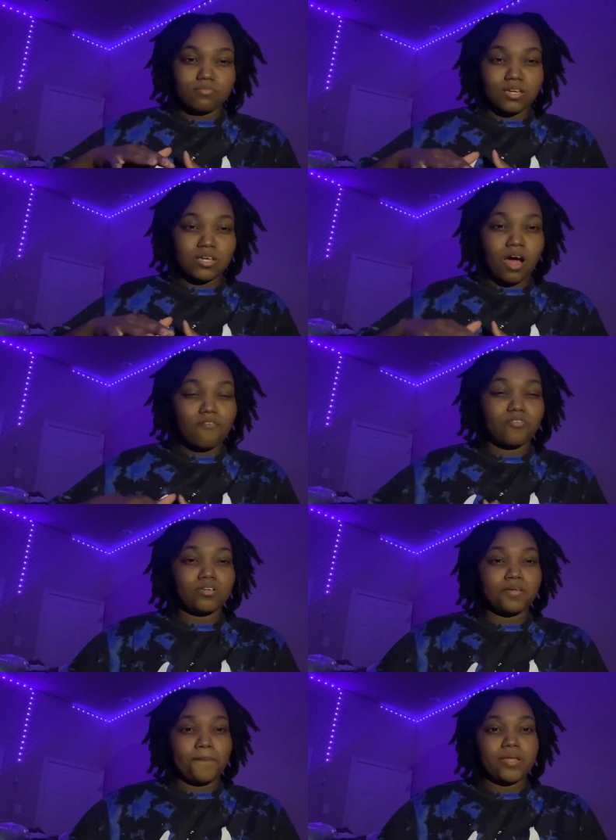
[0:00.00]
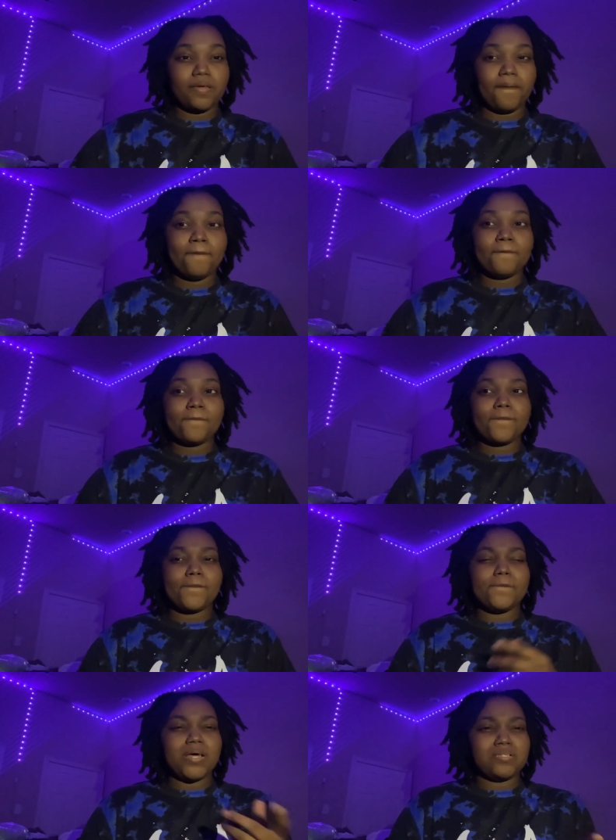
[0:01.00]
get off for a little minute,
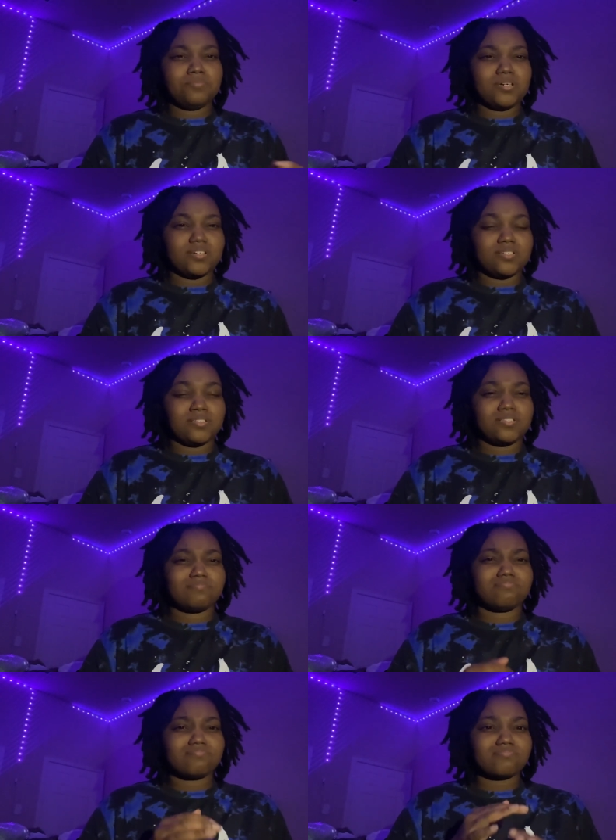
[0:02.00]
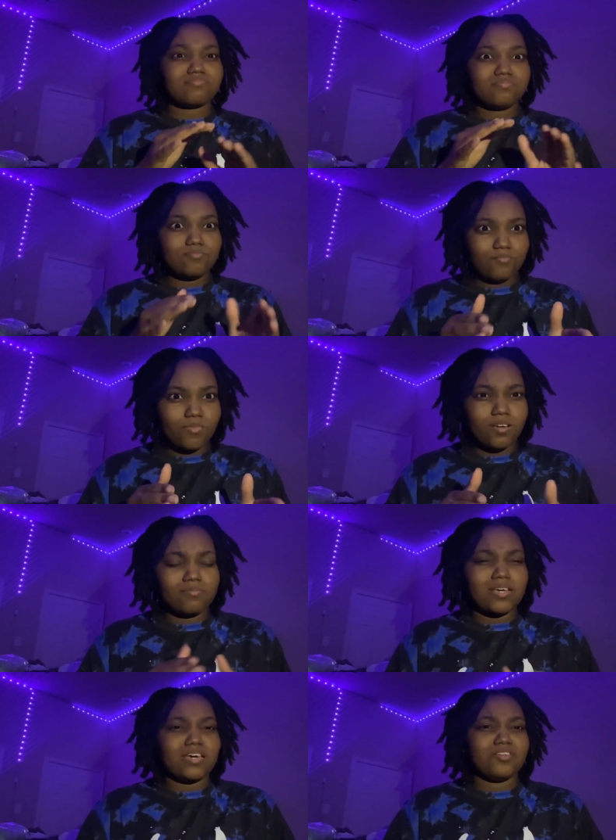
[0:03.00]
mainly because of
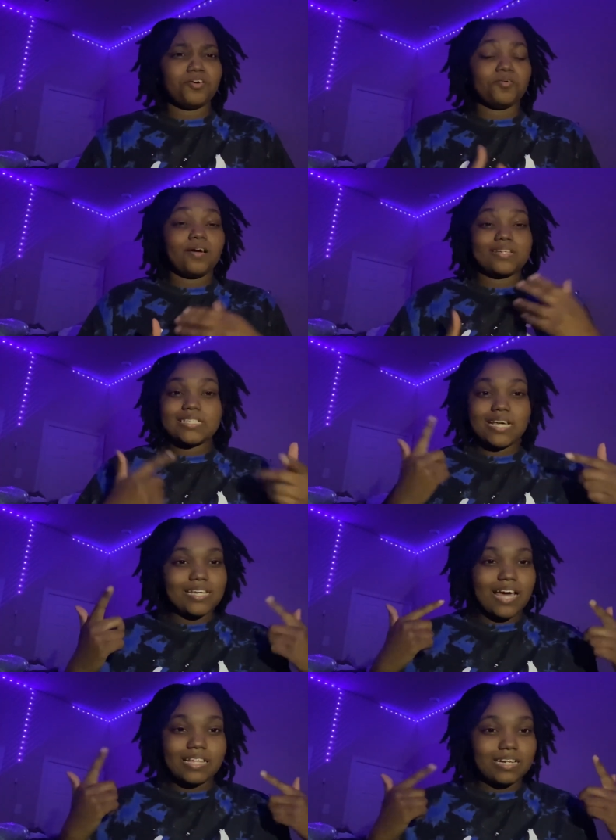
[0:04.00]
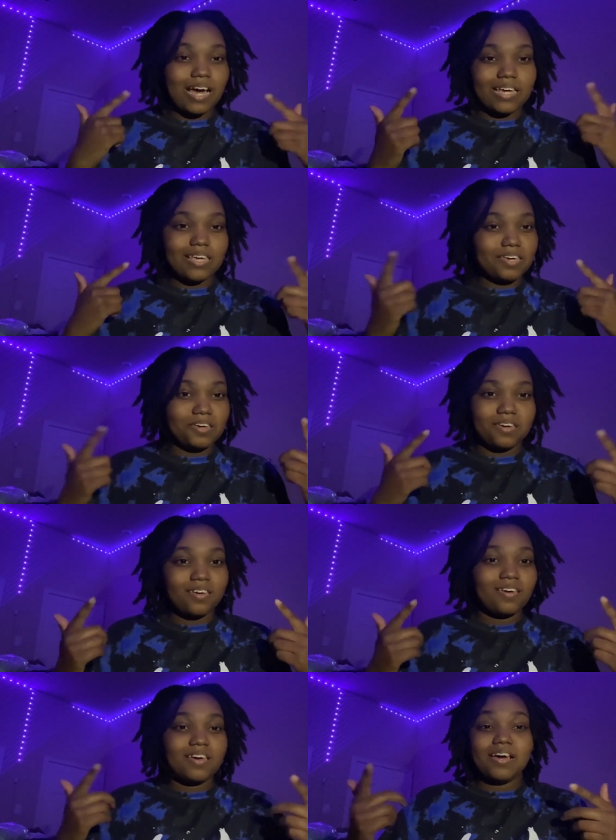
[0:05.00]
that, you know, you had to lock in,
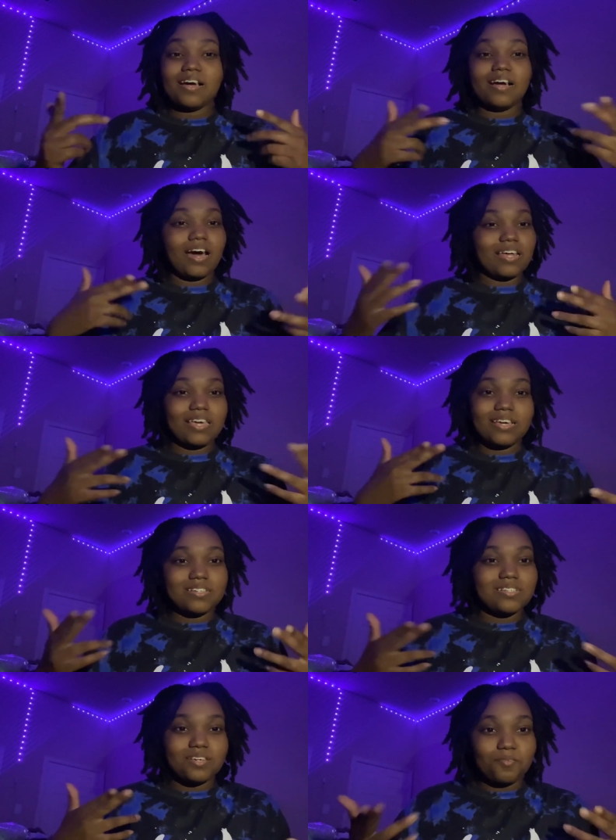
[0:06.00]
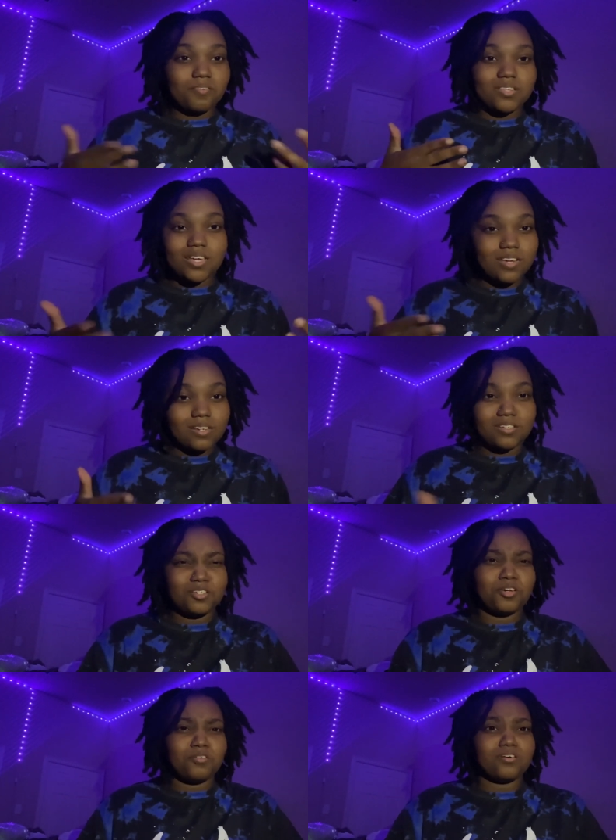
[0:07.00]
gotta get shit together, you
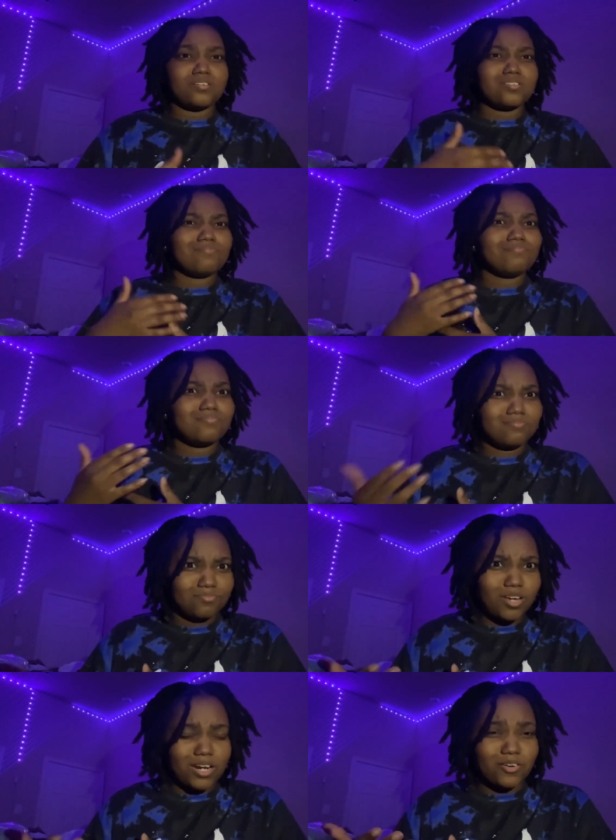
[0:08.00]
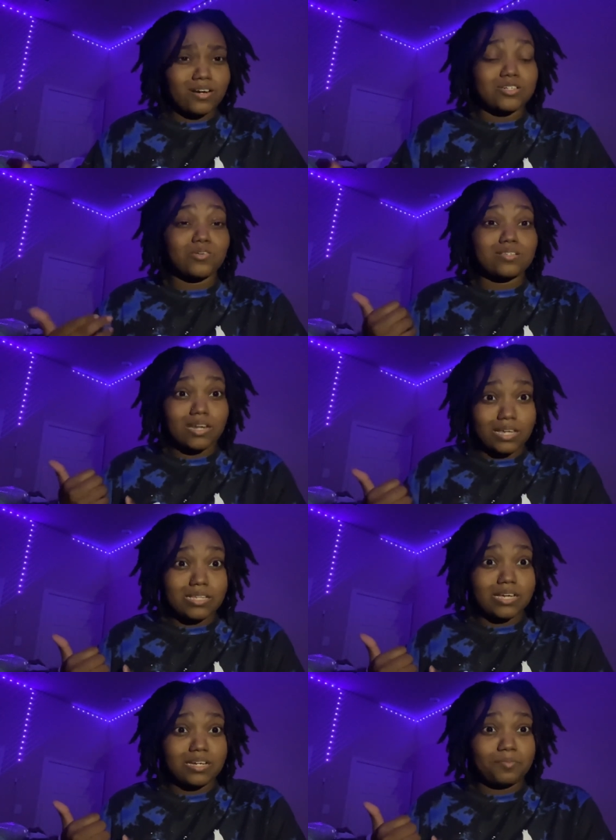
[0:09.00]
know, because trying to graduate, trying to get
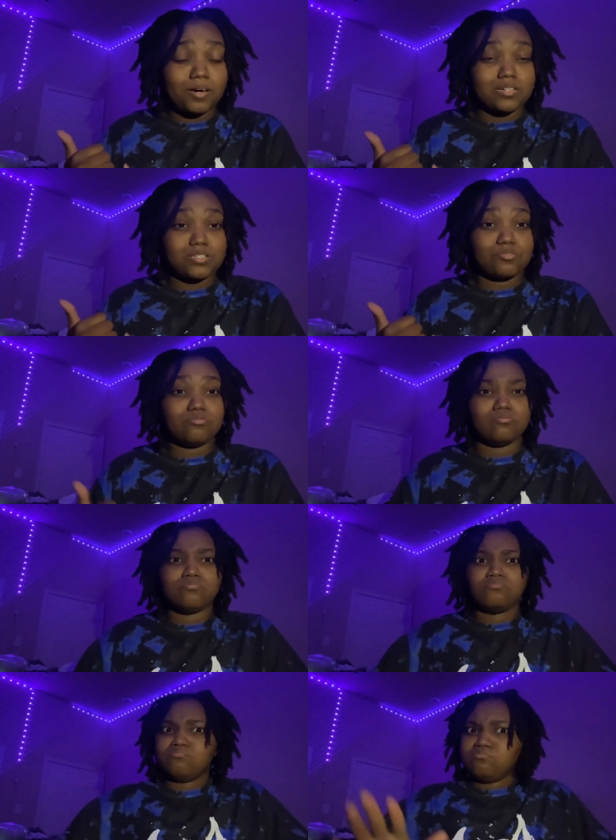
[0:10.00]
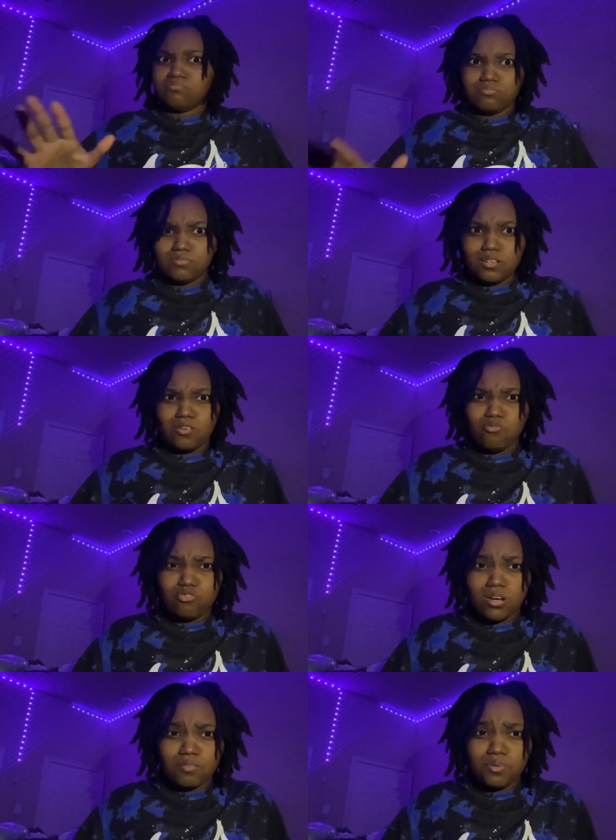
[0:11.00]
the hell up out of school. Who's
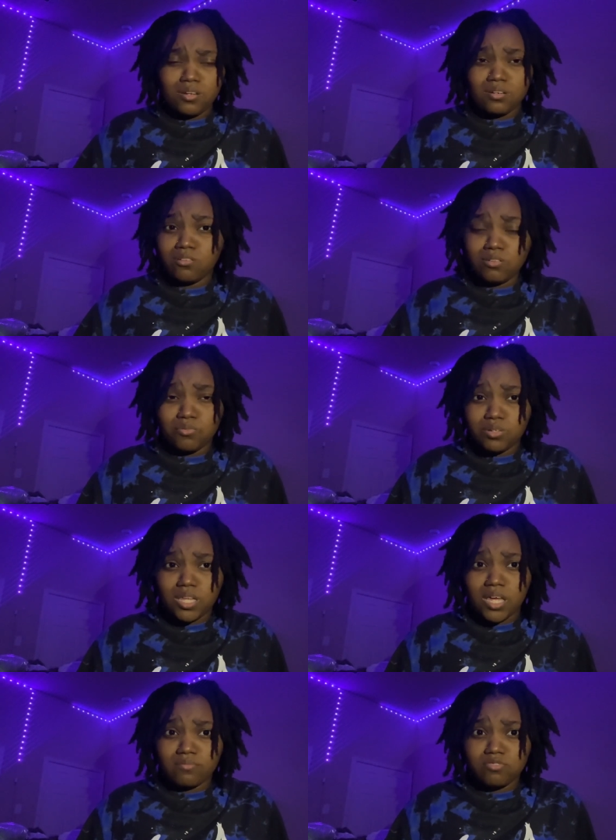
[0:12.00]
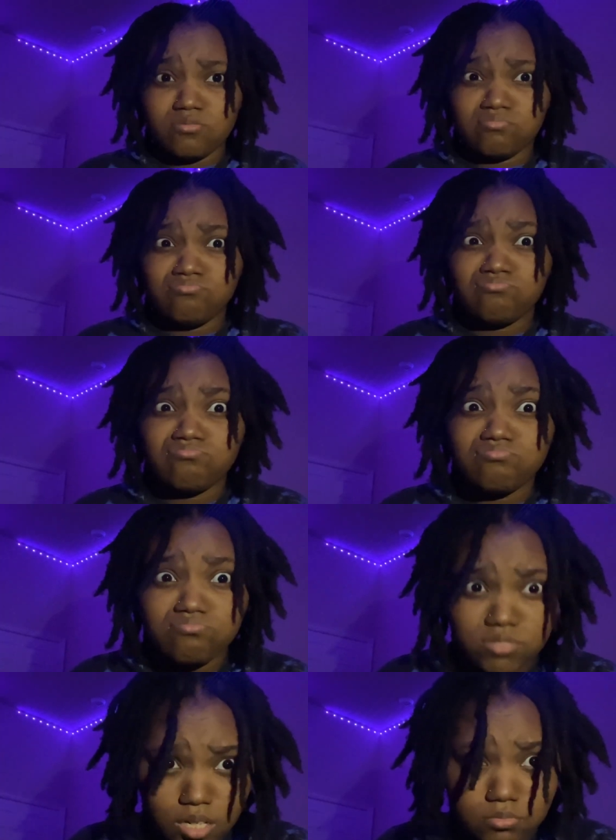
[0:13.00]
trying to be in there longer than what they have to?
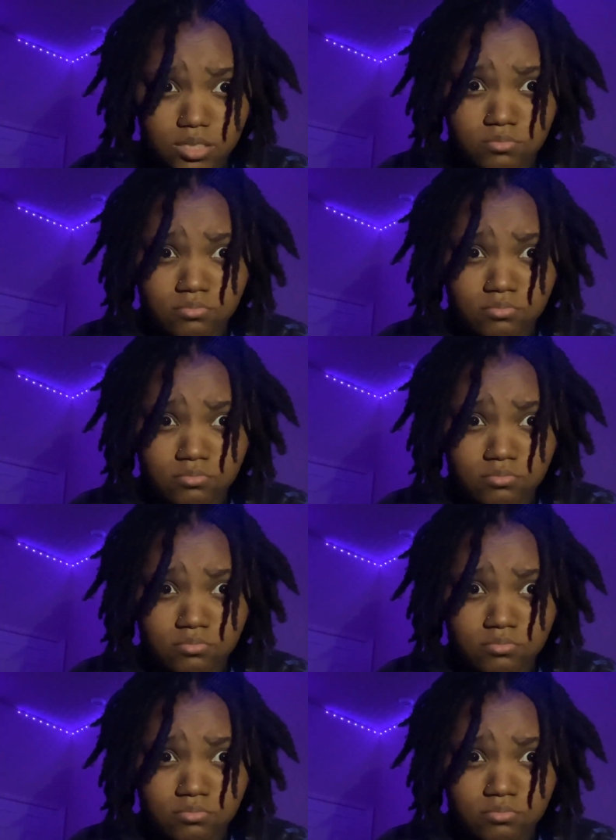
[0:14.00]
Not me.